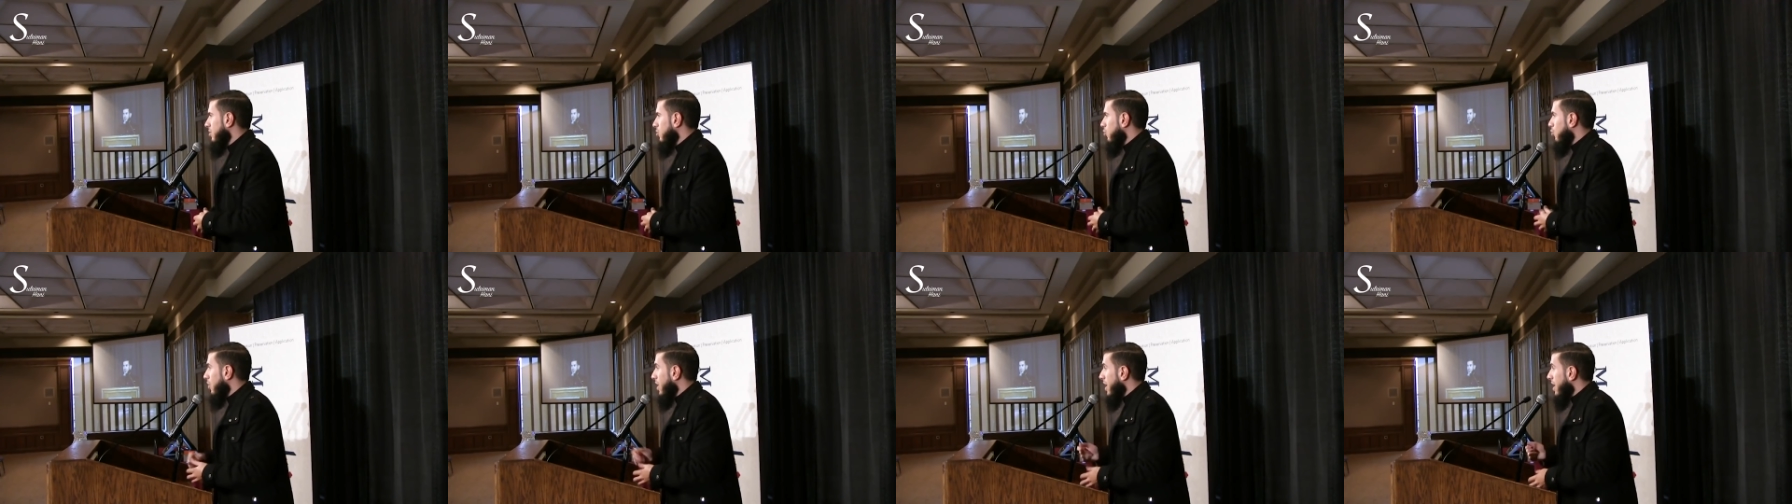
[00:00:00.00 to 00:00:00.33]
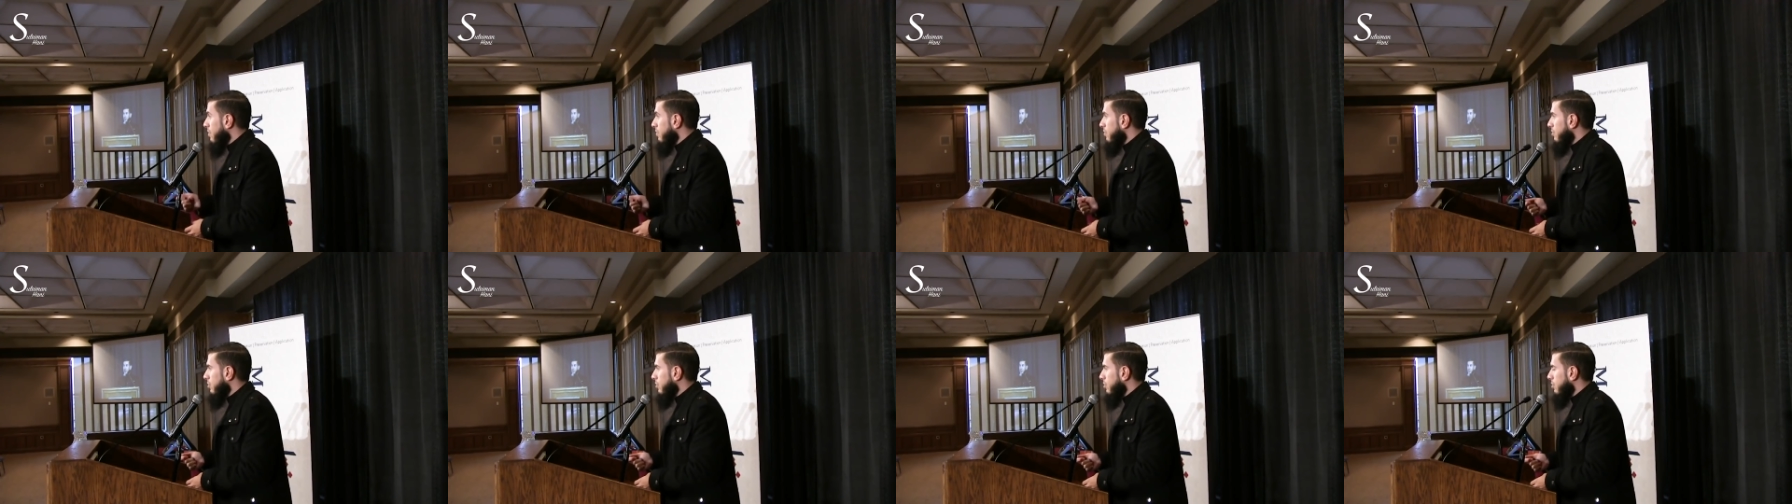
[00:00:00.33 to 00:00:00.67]

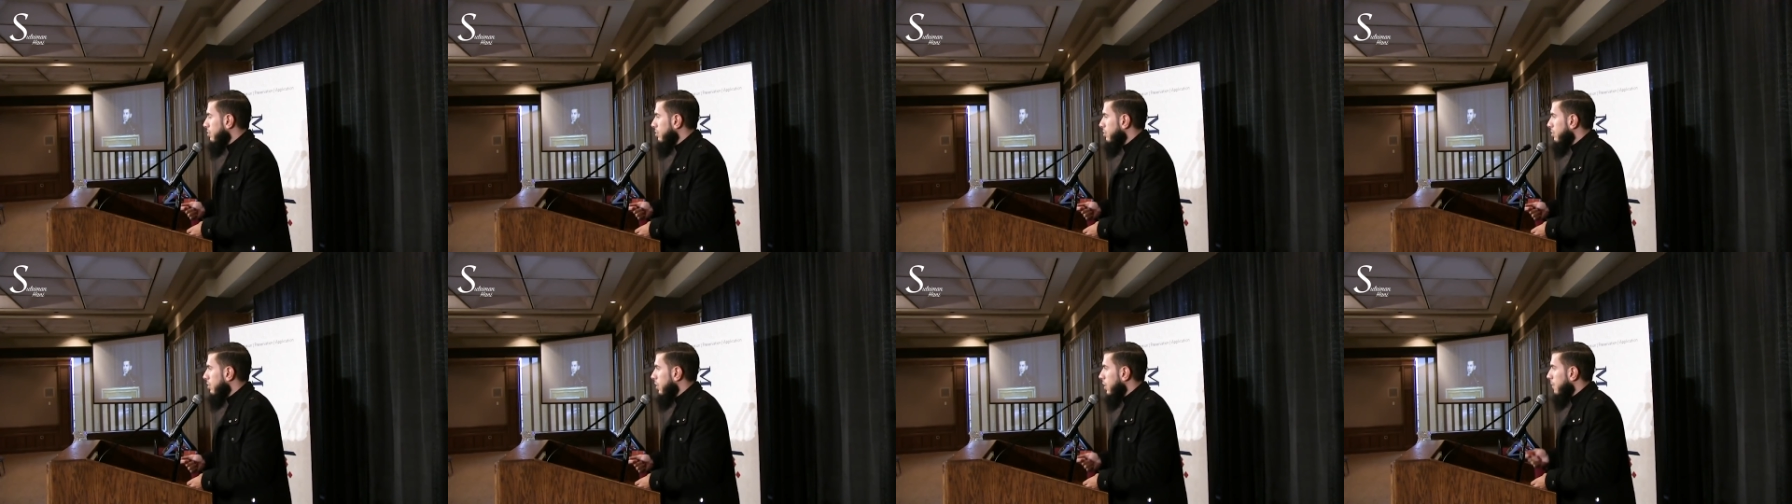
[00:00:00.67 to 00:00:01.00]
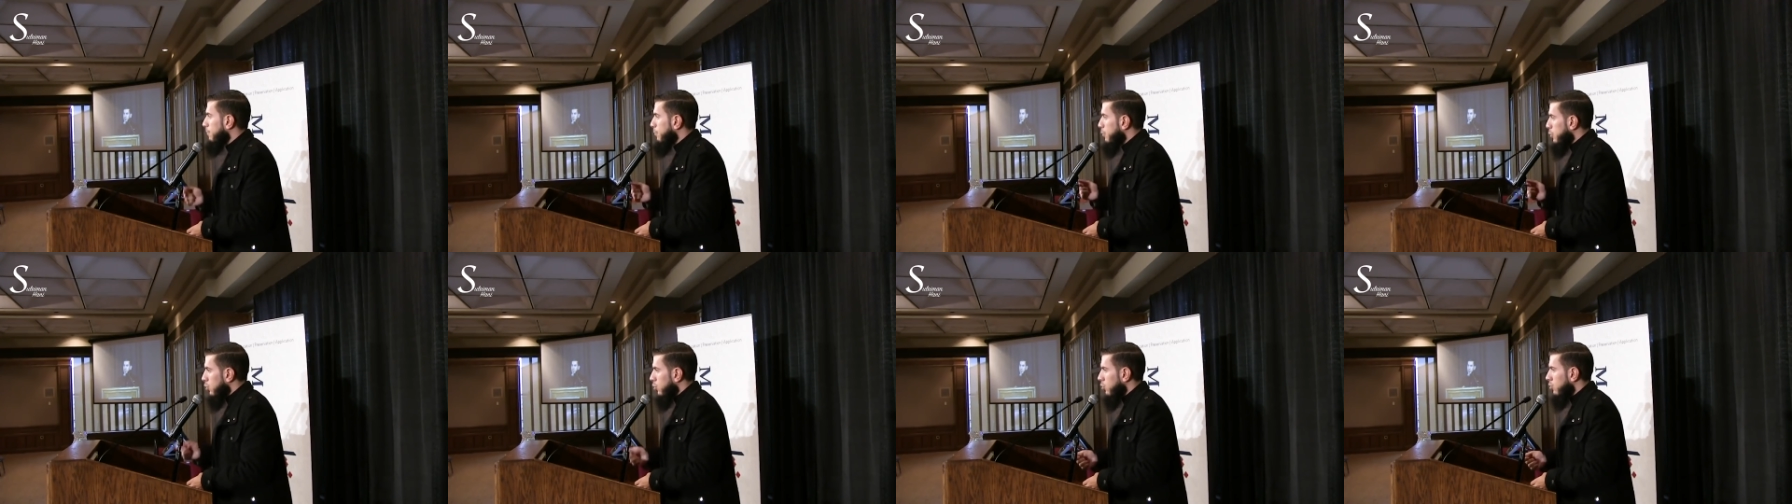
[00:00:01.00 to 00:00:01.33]
Rather,
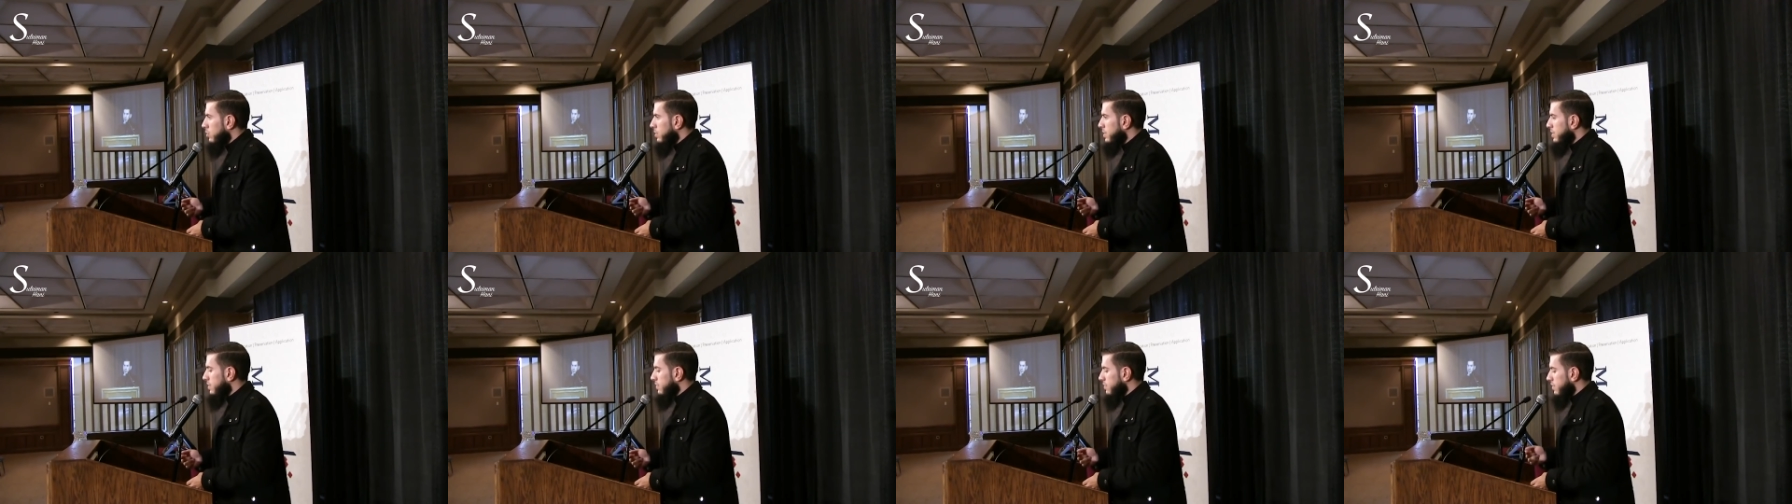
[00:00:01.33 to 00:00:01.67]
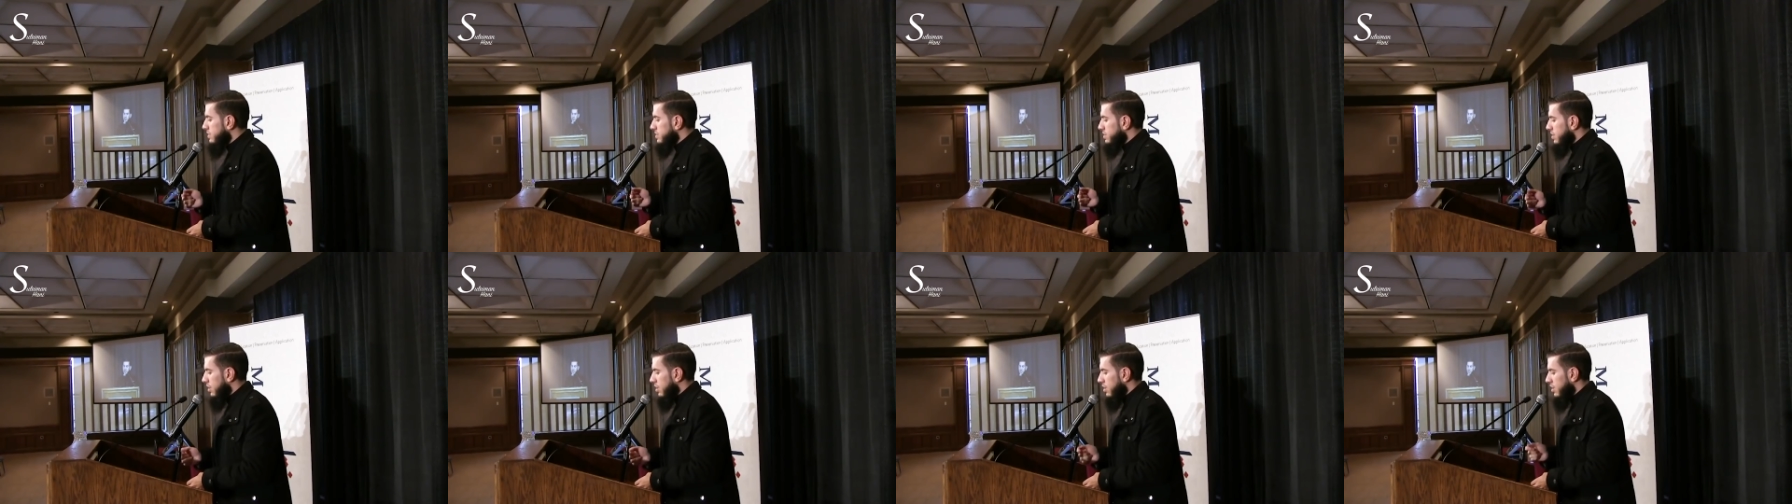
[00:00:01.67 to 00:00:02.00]
upholding
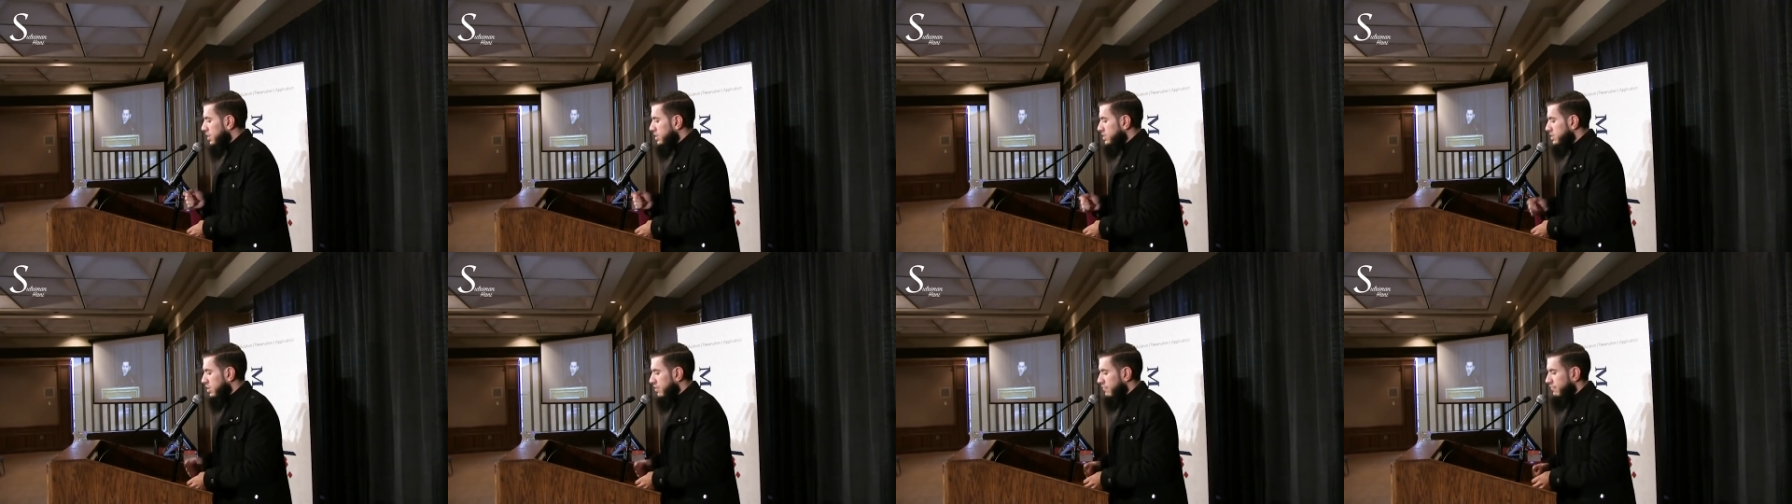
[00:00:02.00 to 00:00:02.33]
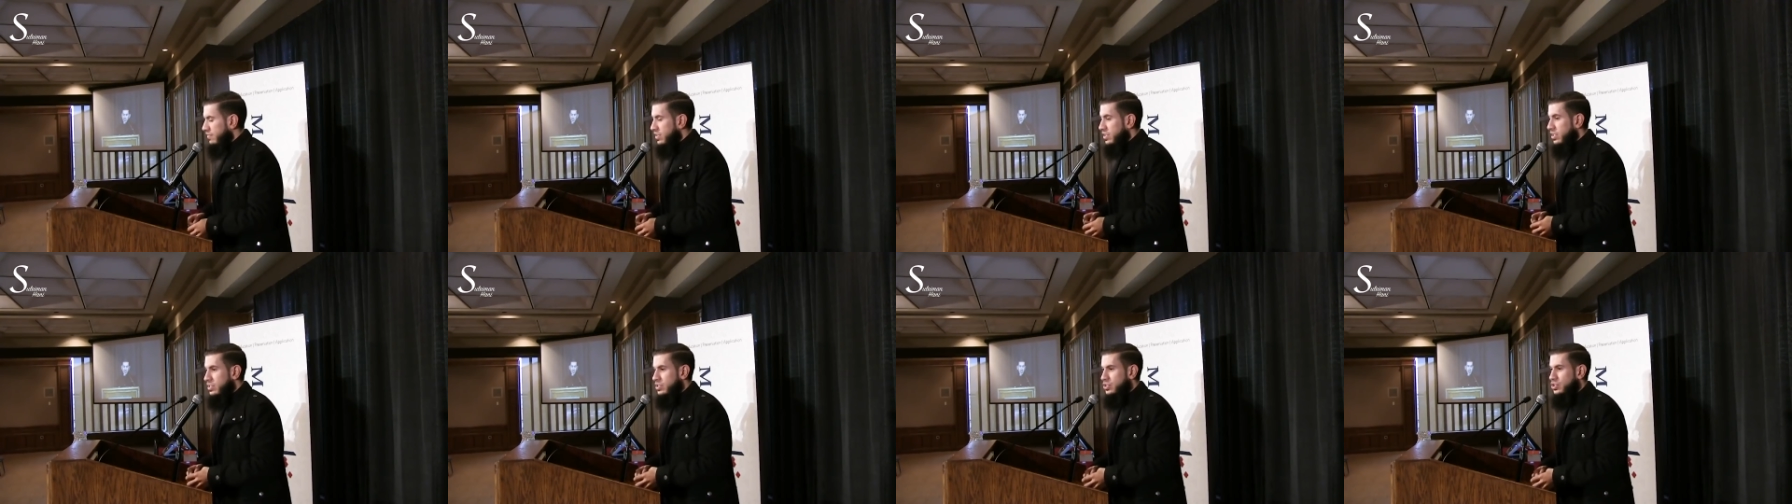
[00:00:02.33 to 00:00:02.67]
the ties
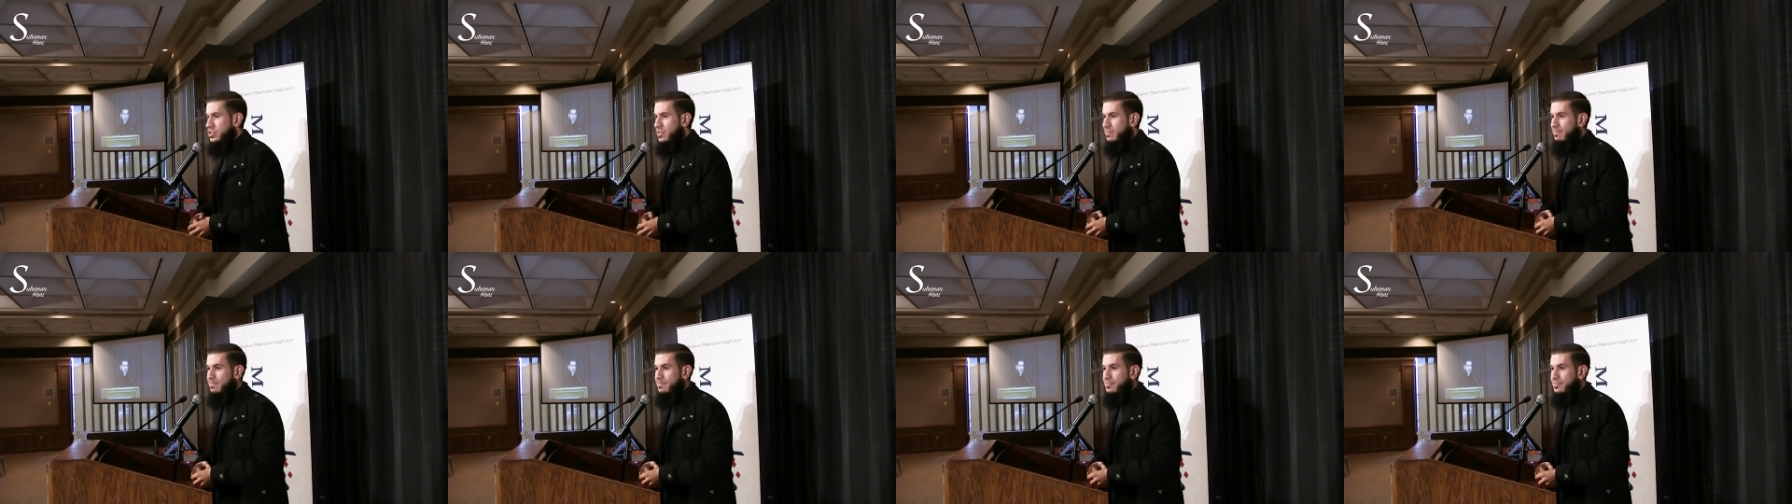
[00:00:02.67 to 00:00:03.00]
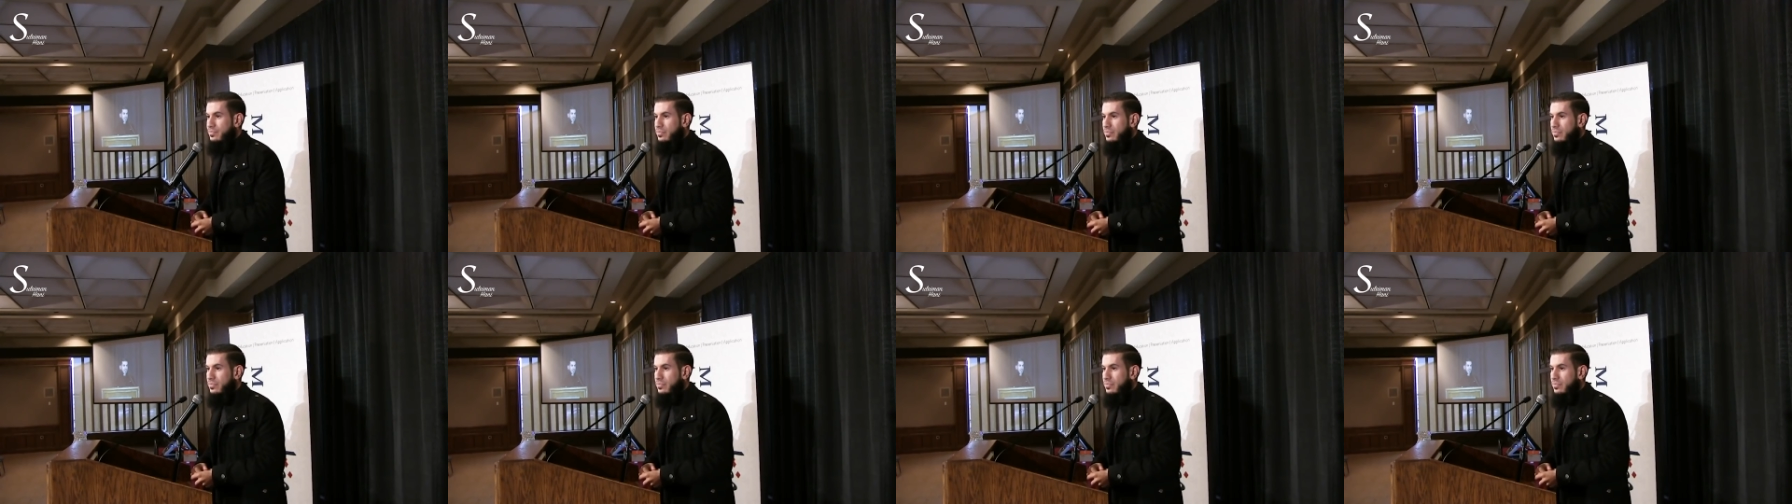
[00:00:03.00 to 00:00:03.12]
of kinship